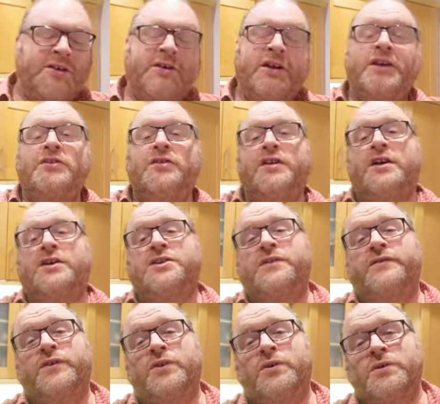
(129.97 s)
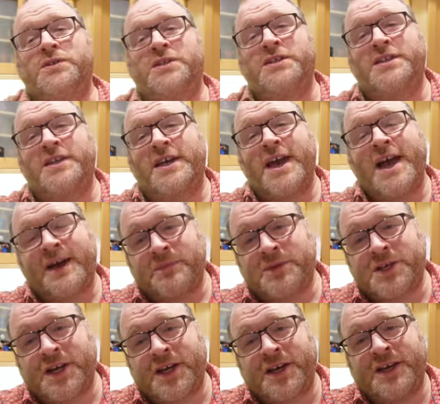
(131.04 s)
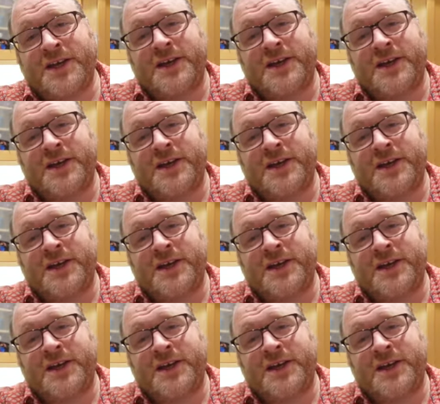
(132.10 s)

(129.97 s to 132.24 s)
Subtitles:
Introduction, of course, is the capture